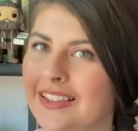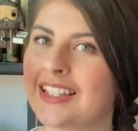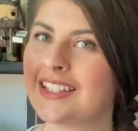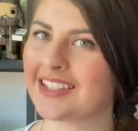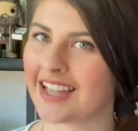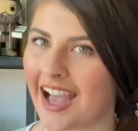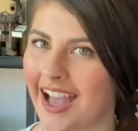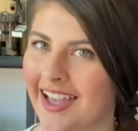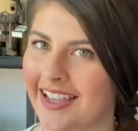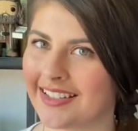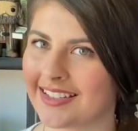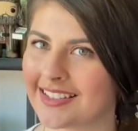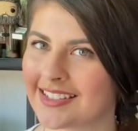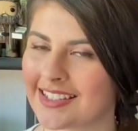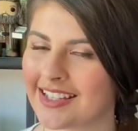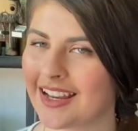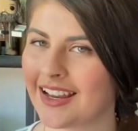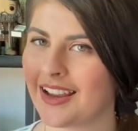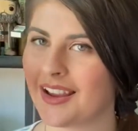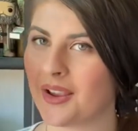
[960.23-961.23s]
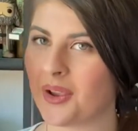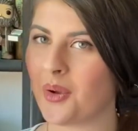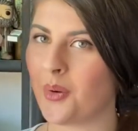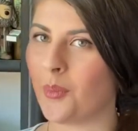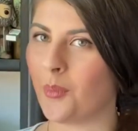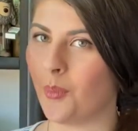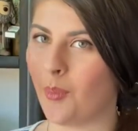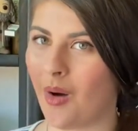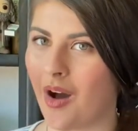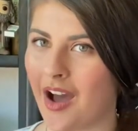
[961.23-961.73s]
does
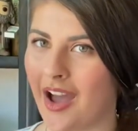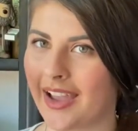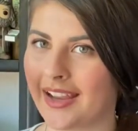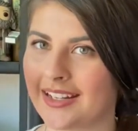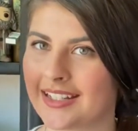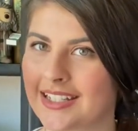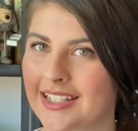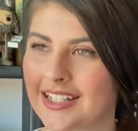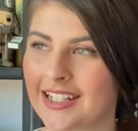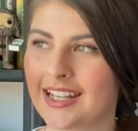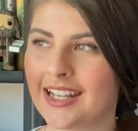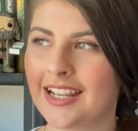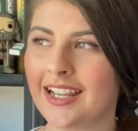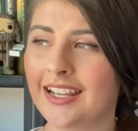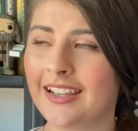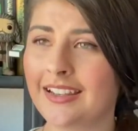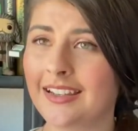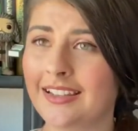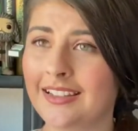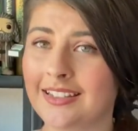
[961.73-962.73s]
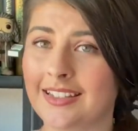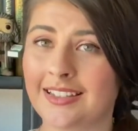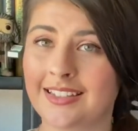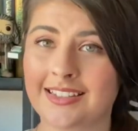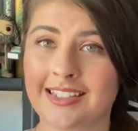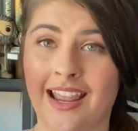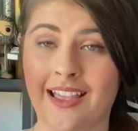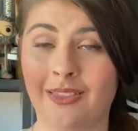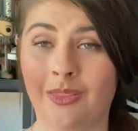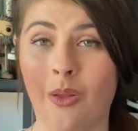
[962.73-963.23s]
want to
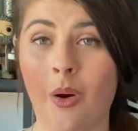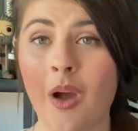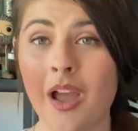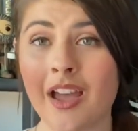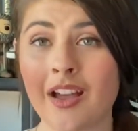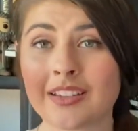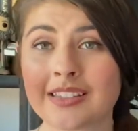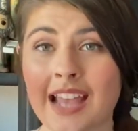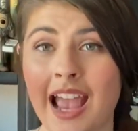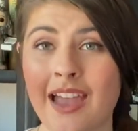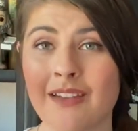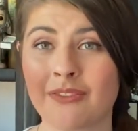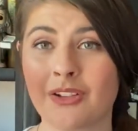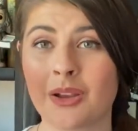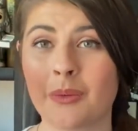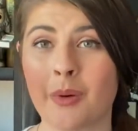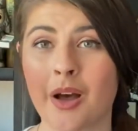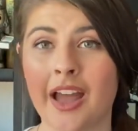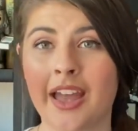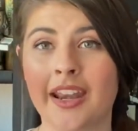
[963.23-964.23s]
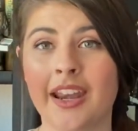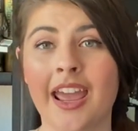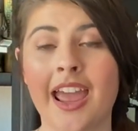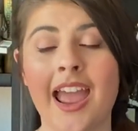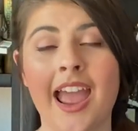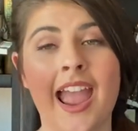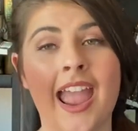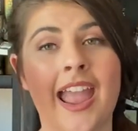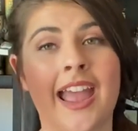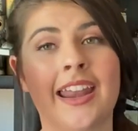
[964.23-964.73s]
stay loyal to everyone,
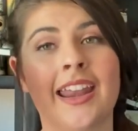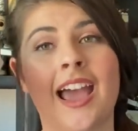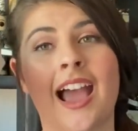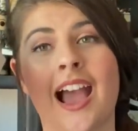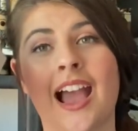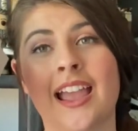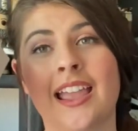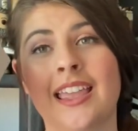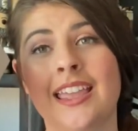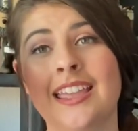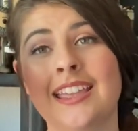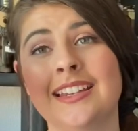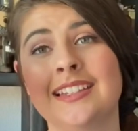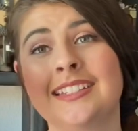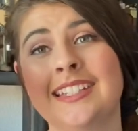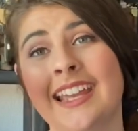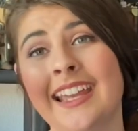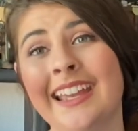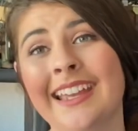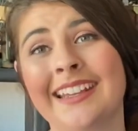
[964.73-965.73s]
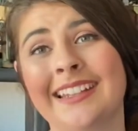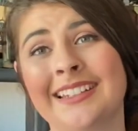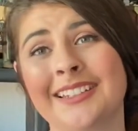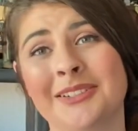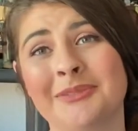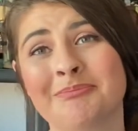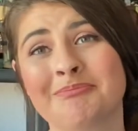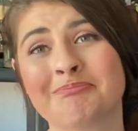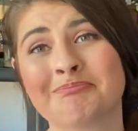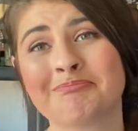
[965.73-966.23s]
and he did.
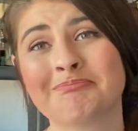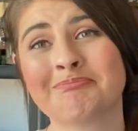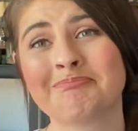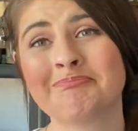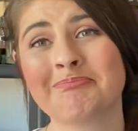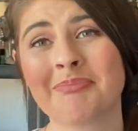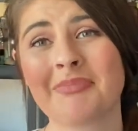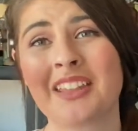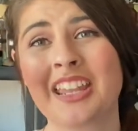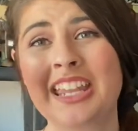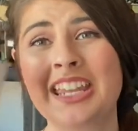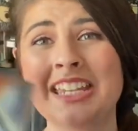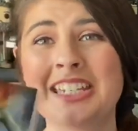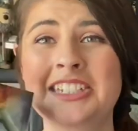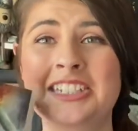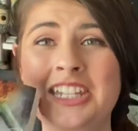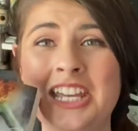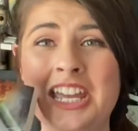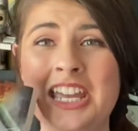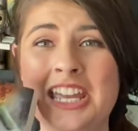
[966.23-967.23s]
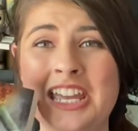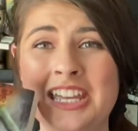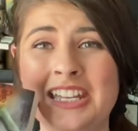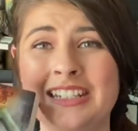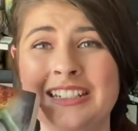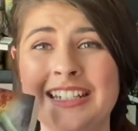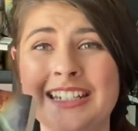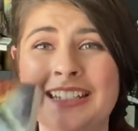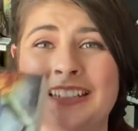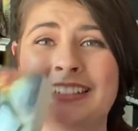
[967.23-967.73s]

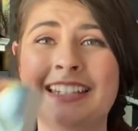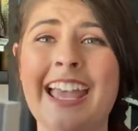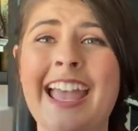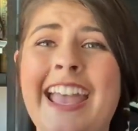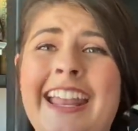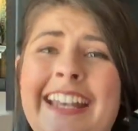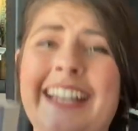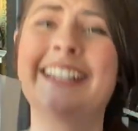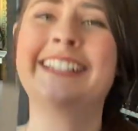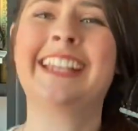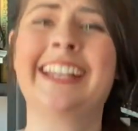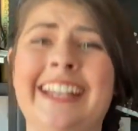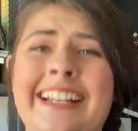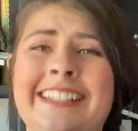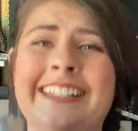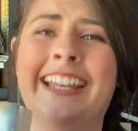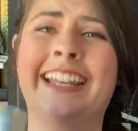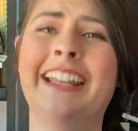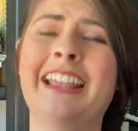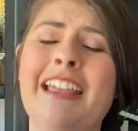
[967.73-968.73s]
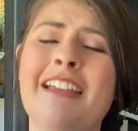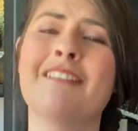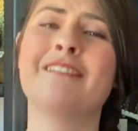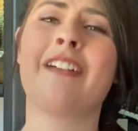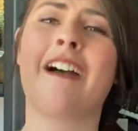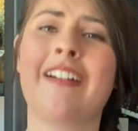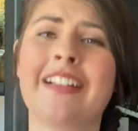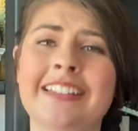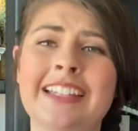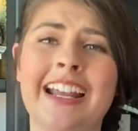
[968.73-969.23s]
He did.
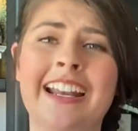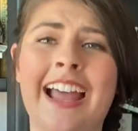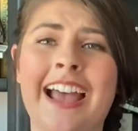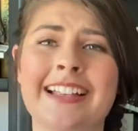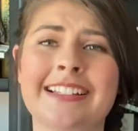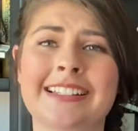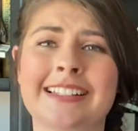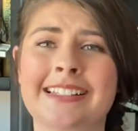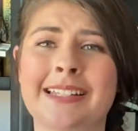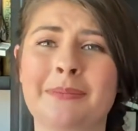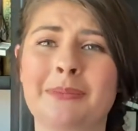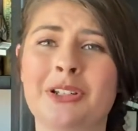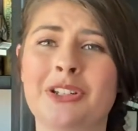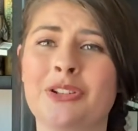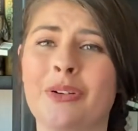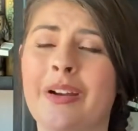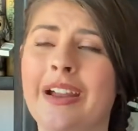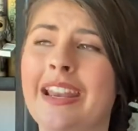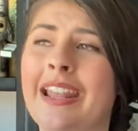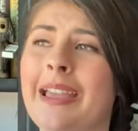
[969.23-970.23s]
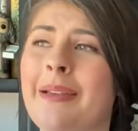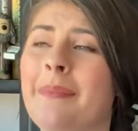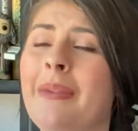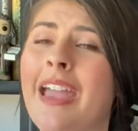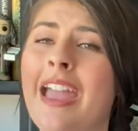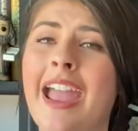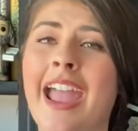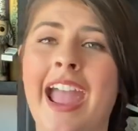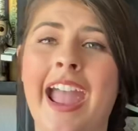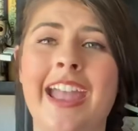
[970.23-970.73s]
Valentine asks him to join him,
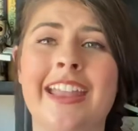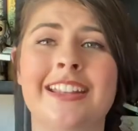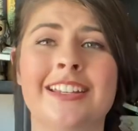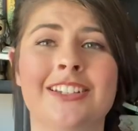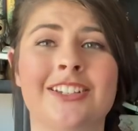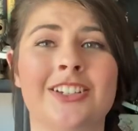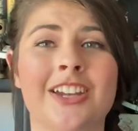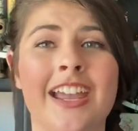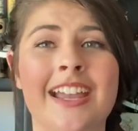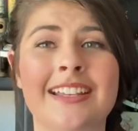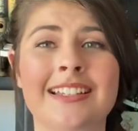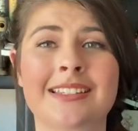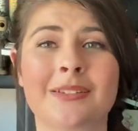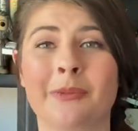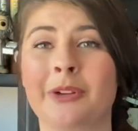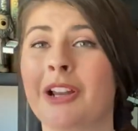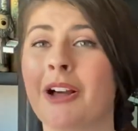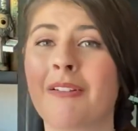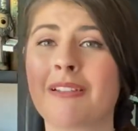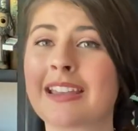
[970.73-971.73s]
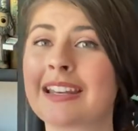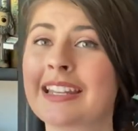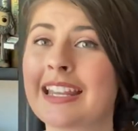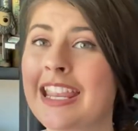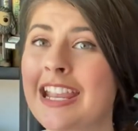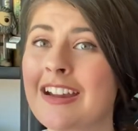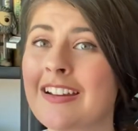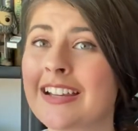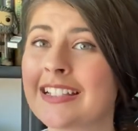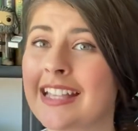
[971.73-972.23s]
and Jace, we don't get to
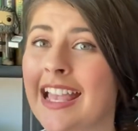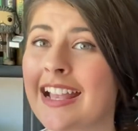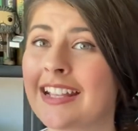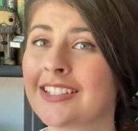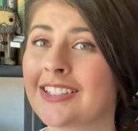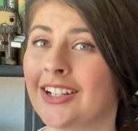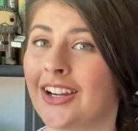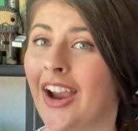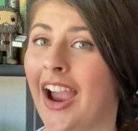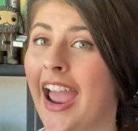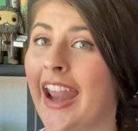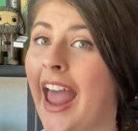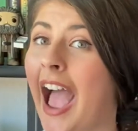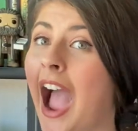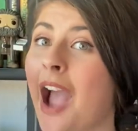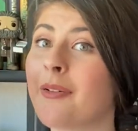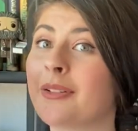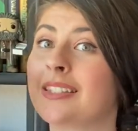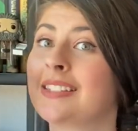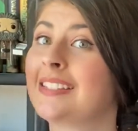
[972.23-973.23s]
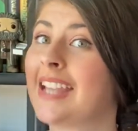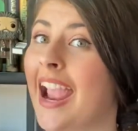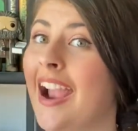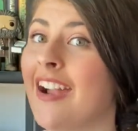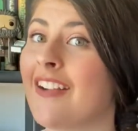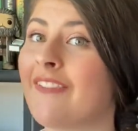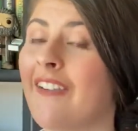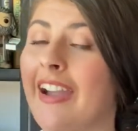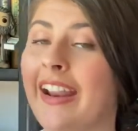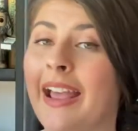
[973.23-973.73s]
hear his answer. And I was
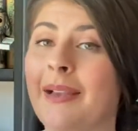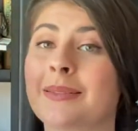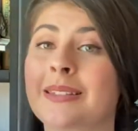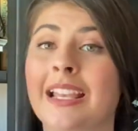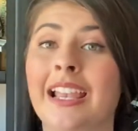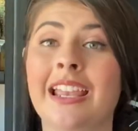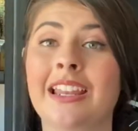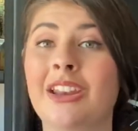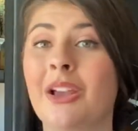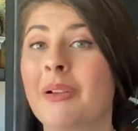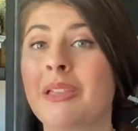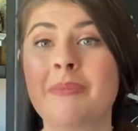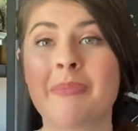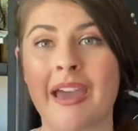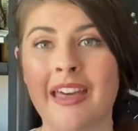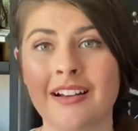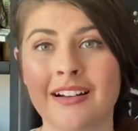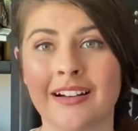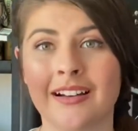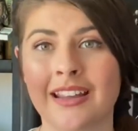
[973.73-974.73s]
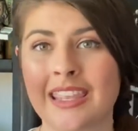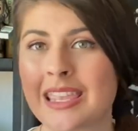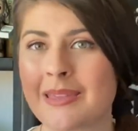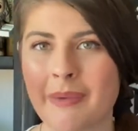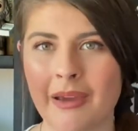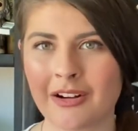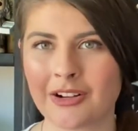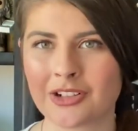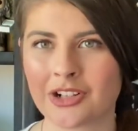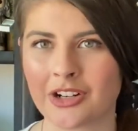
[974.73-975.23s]
terrified. I was like, no, he better
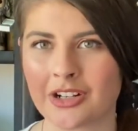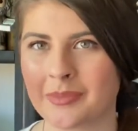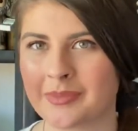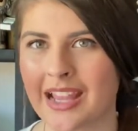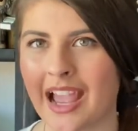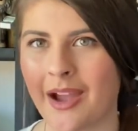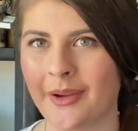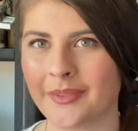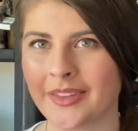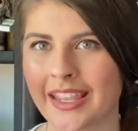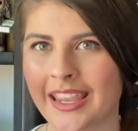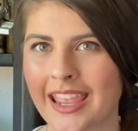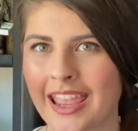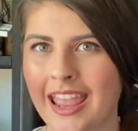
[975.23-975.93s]
turn him down. Like,